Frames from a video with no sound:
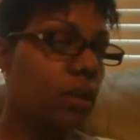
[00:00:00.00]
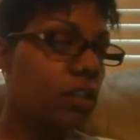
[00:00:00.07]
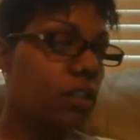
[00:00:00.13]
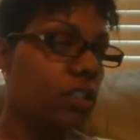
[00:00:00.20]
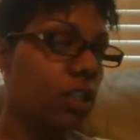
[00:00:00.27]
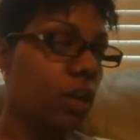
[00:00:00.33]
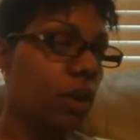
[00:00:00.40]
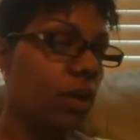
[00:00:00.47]

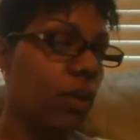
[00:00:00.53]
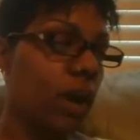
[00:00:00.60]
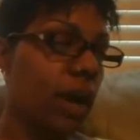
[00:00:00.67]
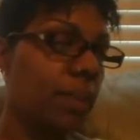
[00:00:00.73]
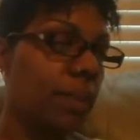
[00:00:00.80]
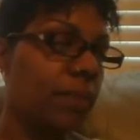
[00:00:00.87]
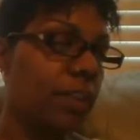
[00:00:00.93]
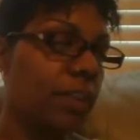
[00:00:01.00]
So
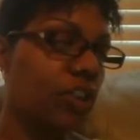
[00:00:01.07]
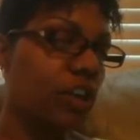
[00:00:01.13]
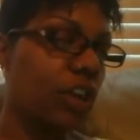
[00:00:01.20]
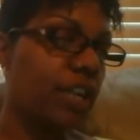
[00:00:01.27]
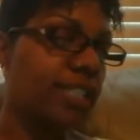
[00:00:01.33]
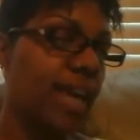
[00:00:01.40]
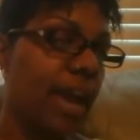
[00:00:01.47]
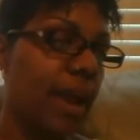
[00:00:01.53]
then you're going to go
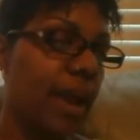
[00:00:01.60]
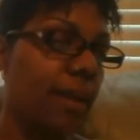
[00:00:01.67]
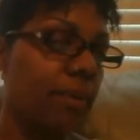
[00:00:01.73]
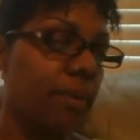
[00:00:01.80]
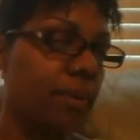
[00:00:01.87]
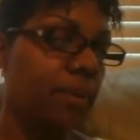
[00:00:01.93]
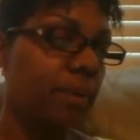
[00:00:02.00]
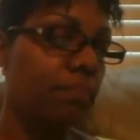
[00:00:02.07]
to tab
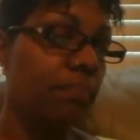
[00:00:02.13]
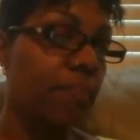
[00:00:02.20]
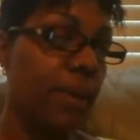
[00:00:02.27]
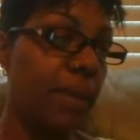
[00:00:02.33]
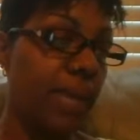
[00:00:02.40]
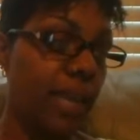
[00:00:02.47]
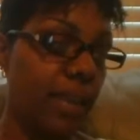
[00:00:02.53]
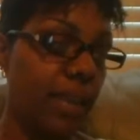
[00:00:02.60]

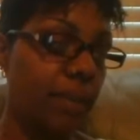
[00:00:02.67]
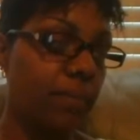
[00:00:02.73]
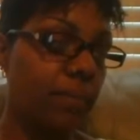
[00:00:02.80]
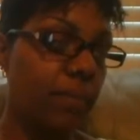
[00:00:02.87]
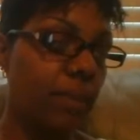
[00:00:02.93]
B,